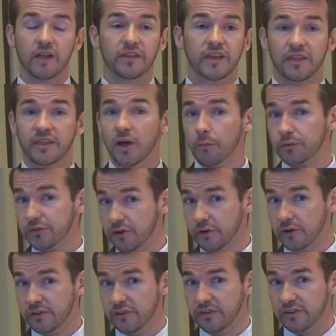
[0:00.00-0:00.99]
They had the
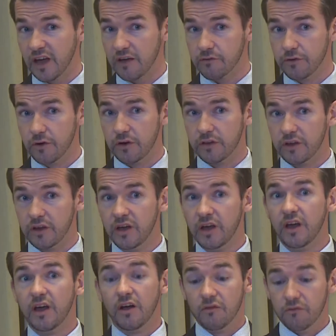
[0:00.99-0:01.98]
opportunity to get further.
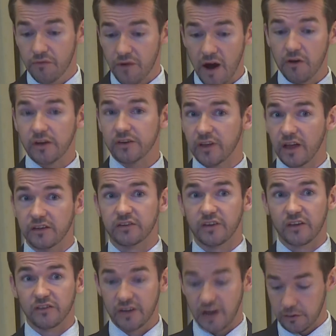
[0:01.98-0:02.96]
Various data
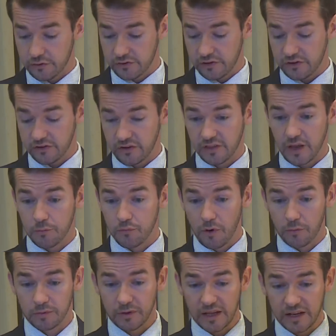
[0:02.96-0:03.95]
sets are now suggesting they
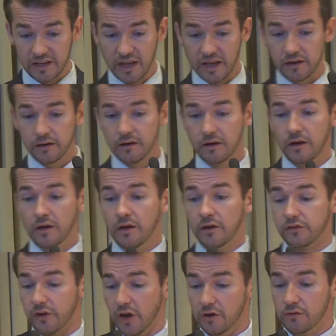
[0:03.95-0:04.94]
probably did.
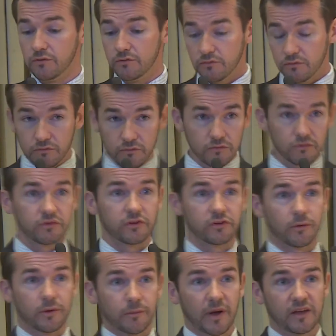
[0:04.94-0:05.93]
So
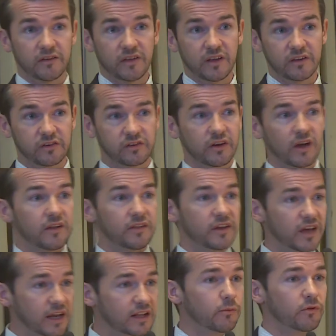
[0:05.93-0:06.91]
just coming back to this,
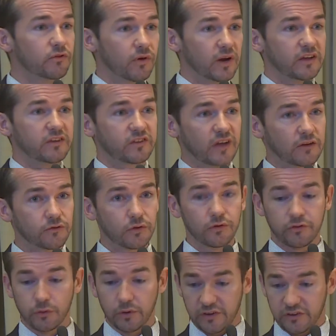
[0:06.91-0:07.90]
the kingdom is really
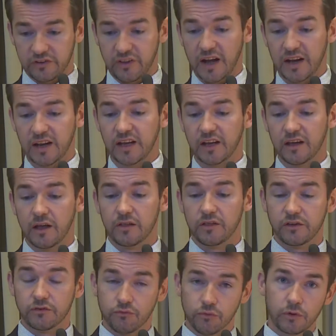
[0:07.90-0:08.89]
central to understanding
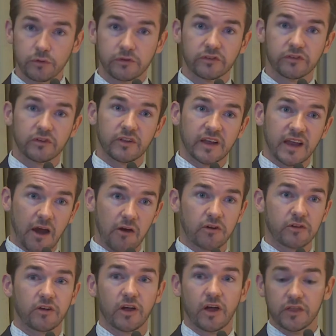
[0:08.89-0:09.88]
these roots, the
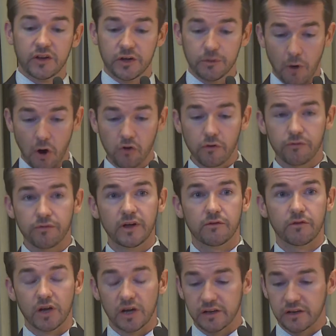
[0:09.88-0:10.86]
character and the demography
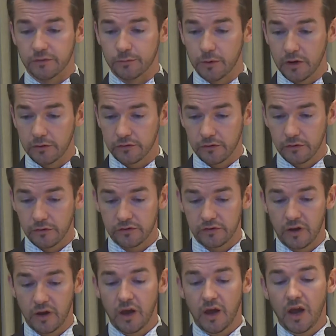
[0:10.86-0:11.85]
of early
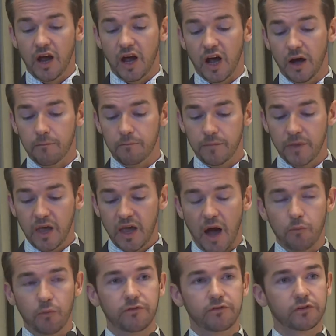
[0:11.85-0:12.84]
dispersals.
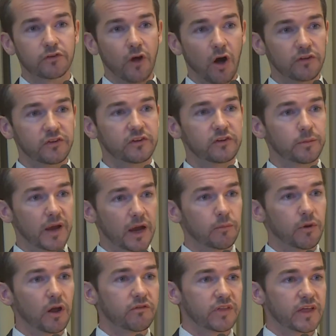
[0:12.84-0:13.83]
And we've started to be
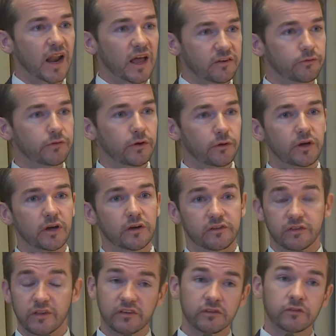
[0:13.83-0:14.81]
able over the last few
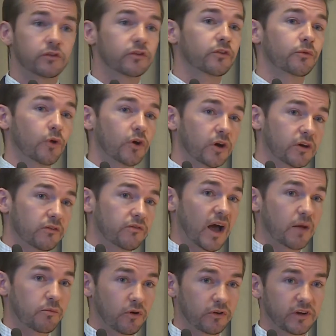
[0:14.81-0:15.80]
years, and this isn't just the work of
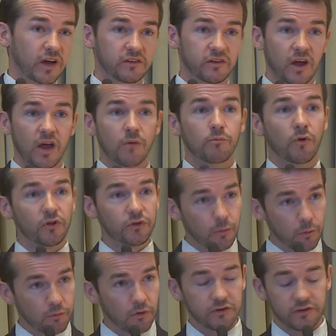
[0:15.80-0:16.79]
our project,
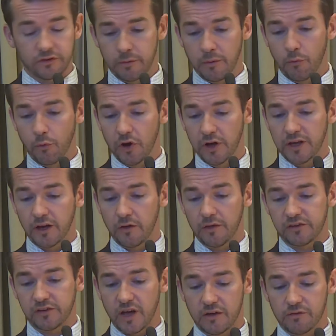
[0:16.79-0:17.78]
multiple projects have been working on
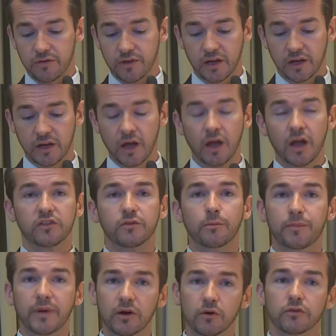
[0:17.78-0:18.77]
this kind of thing, to
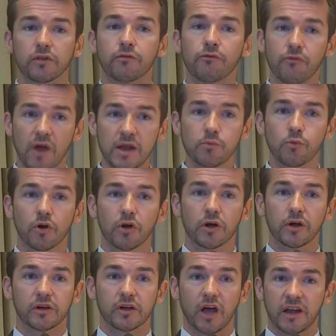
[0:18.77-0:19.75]
build a
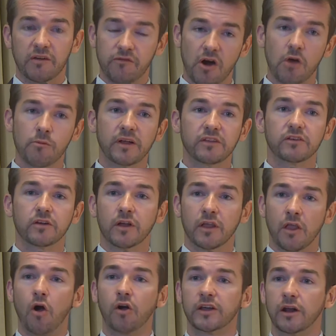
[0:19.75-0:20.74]
framework, an environmental
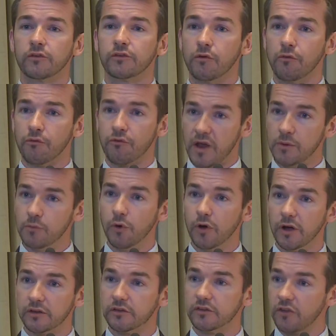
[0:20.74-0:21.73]
and an archaeological
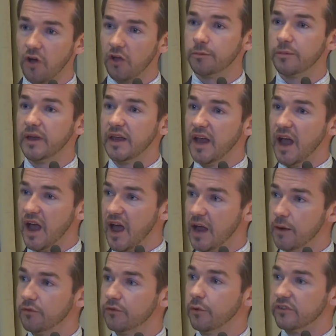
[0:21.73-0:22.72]
framework to start to be
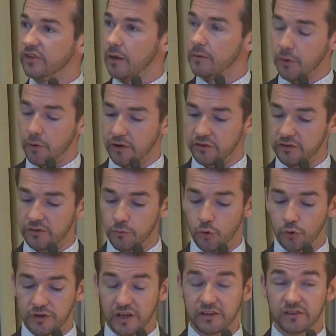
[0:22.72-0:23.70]
able to examine questions in
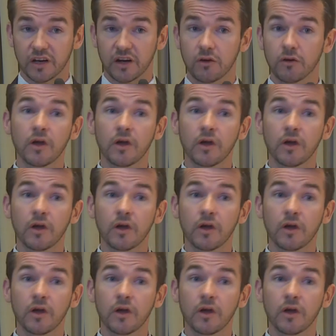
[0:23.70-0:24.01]
more detail.